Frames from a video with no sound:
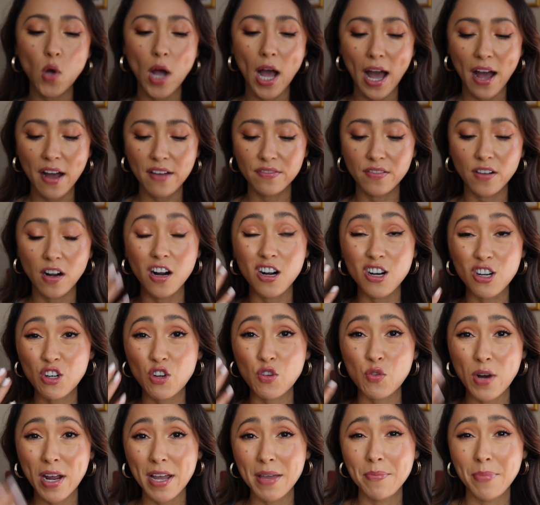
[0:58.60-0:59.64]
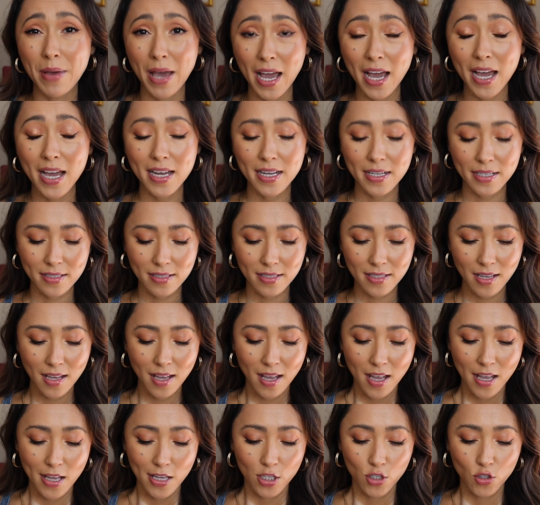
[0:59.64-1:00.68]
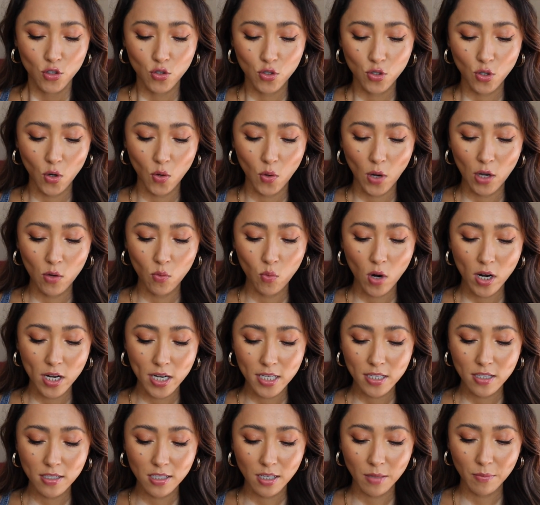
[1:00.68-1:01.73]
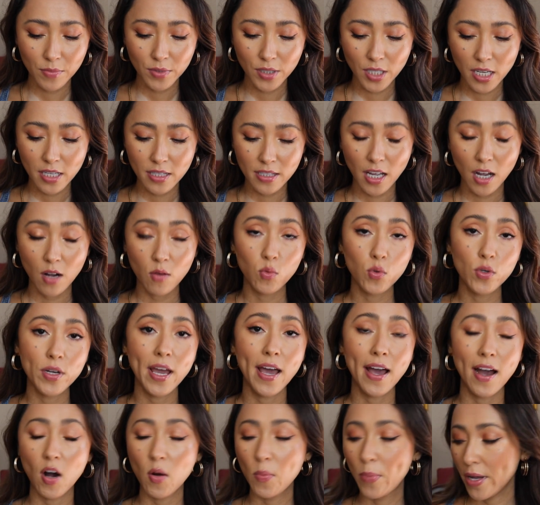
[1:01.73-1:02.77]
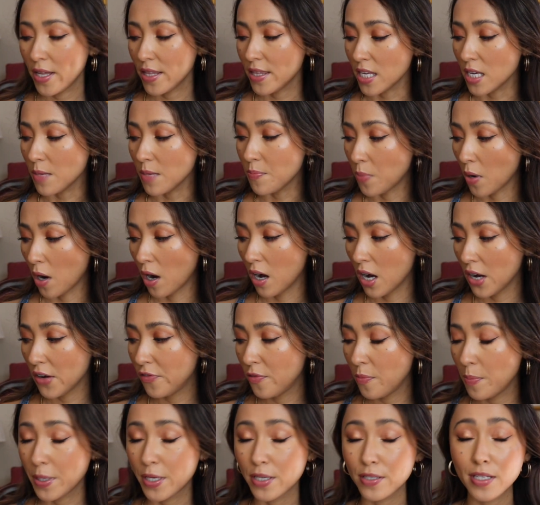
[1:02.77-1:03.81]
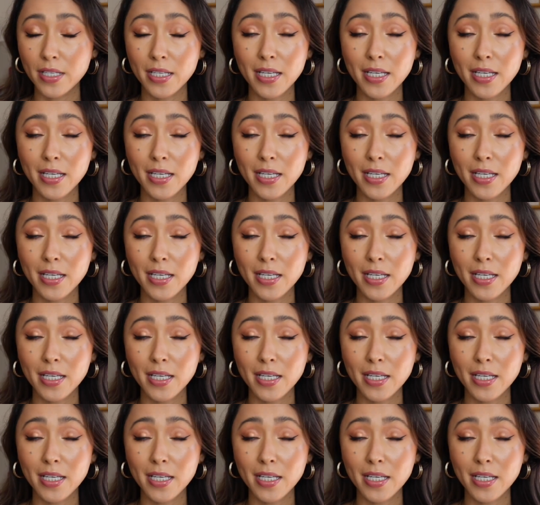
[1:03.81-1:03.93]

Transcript: have under eye bags. So I wanted something that would help the puff because it